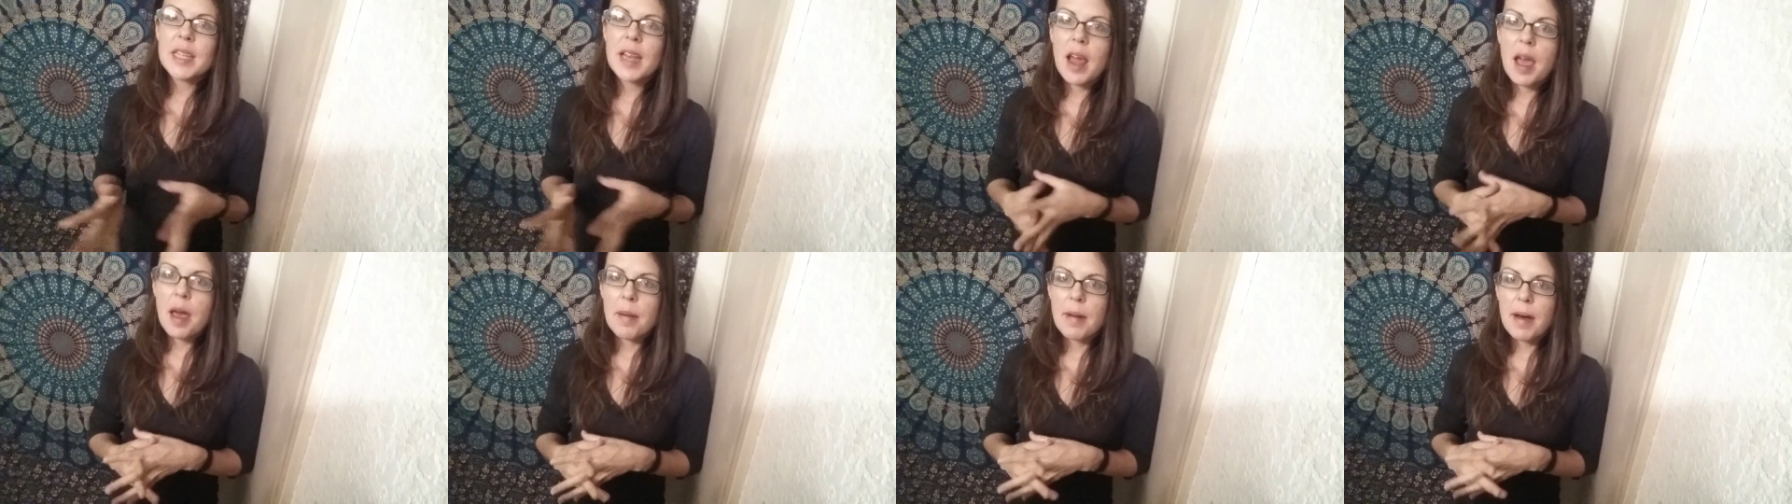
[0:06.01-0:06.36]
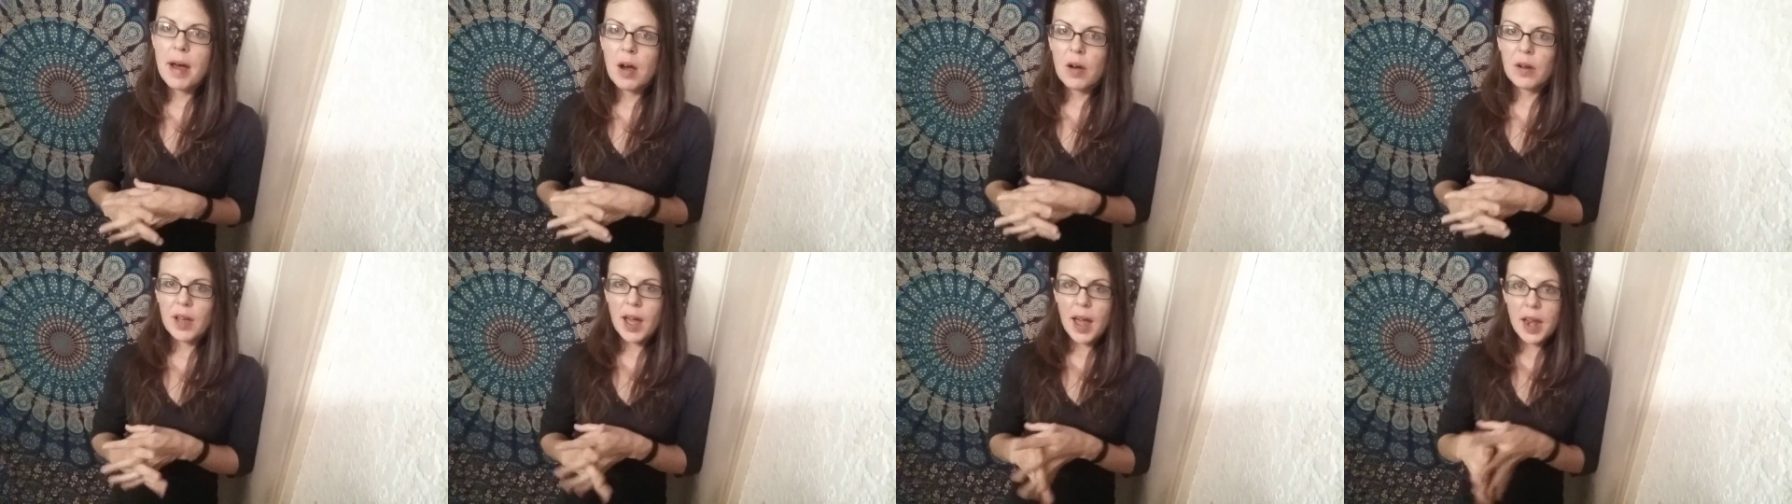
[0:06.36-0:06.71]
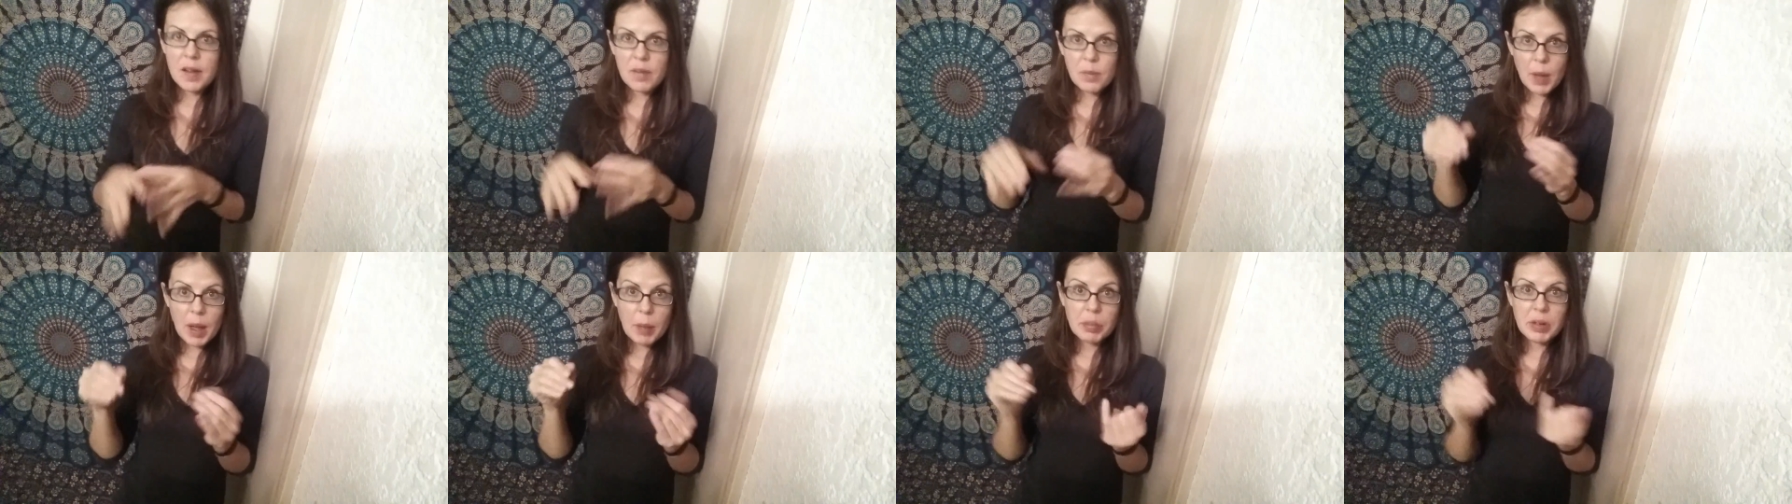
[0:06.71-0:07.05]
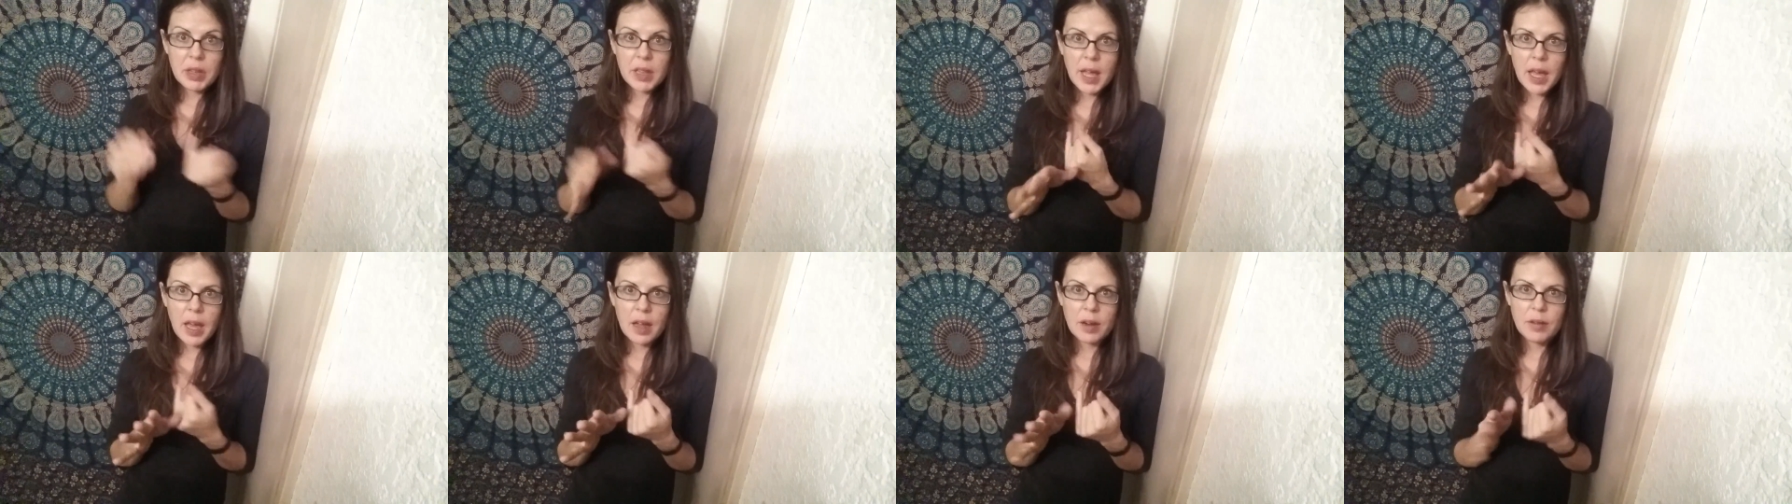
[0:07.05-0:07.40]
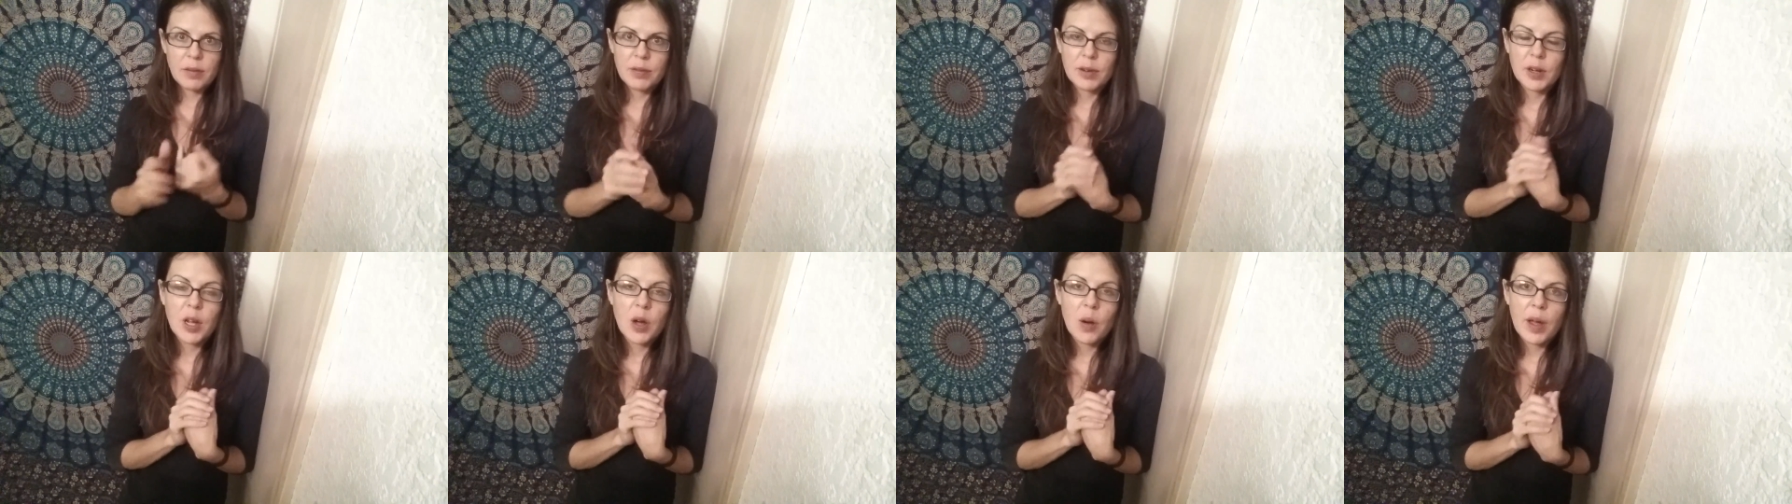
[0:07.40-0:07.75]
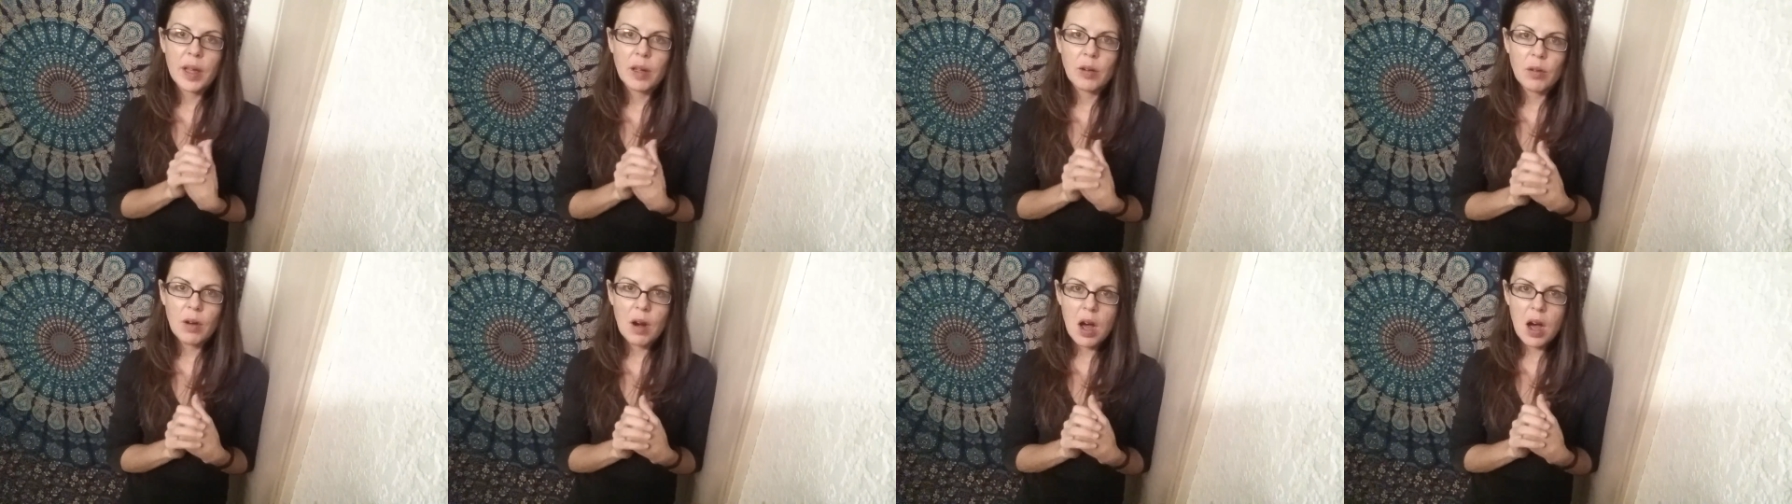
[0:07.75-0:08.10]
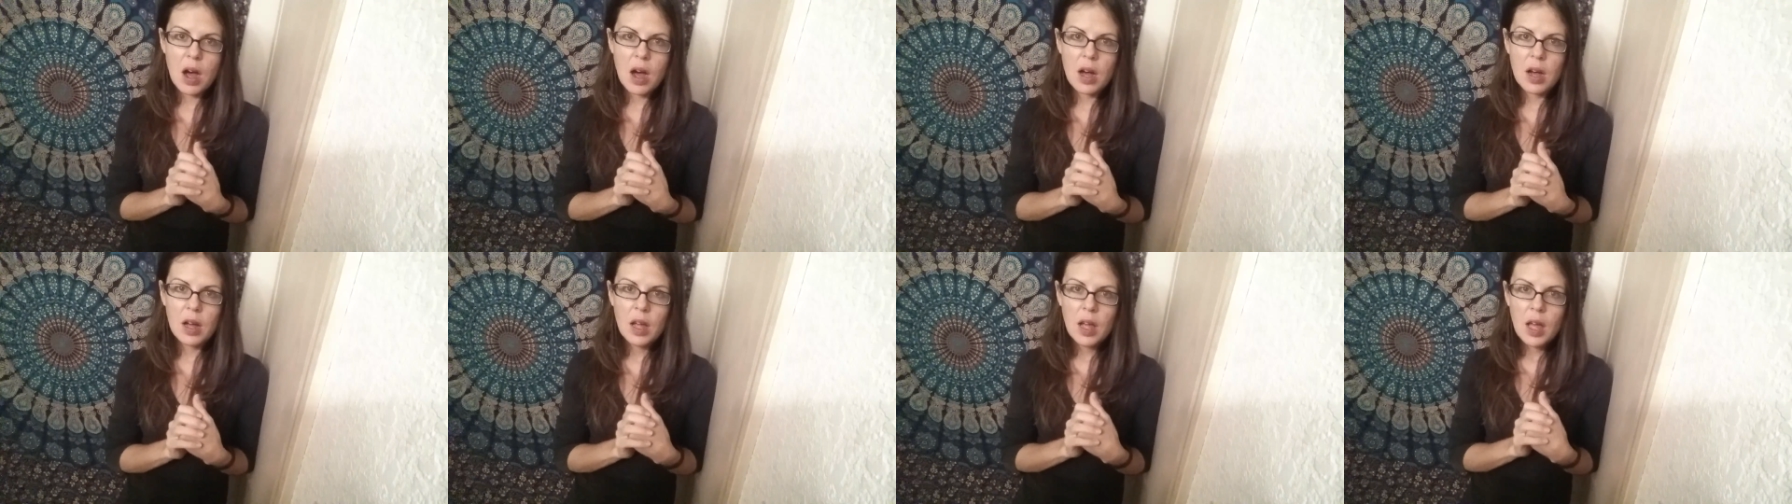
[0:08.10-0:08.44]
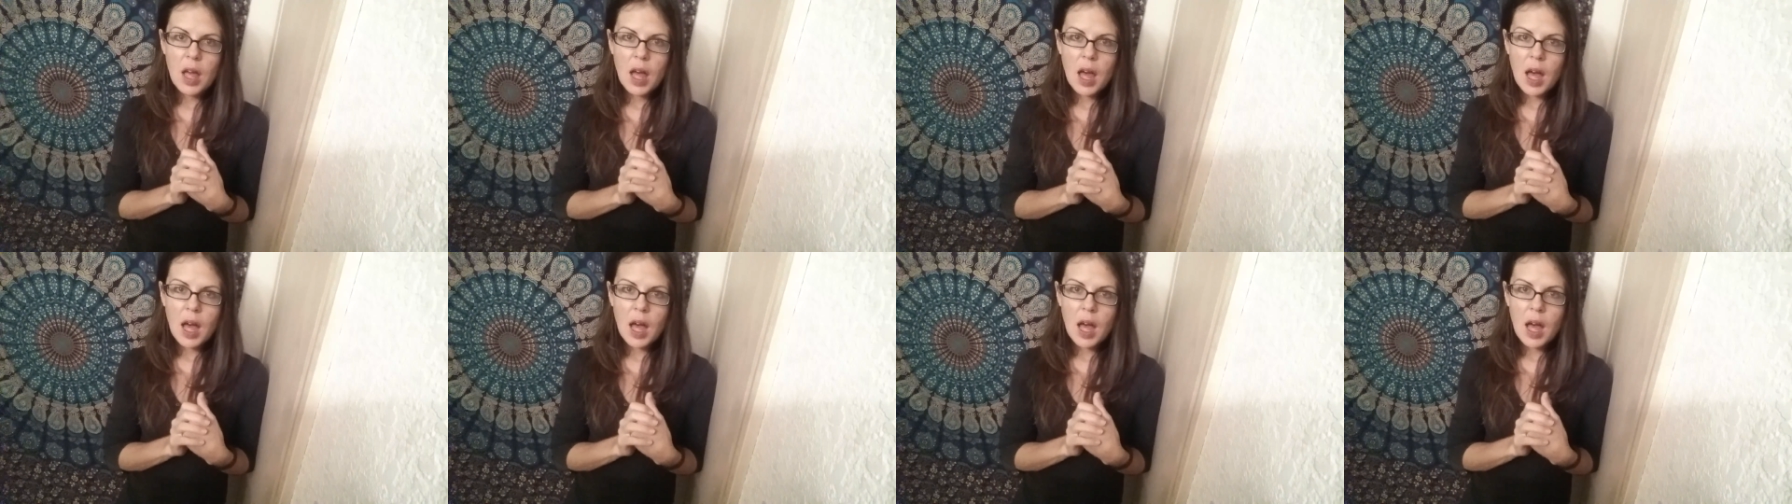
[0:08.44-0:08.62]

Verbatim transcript: today about kind of my plan for going raw.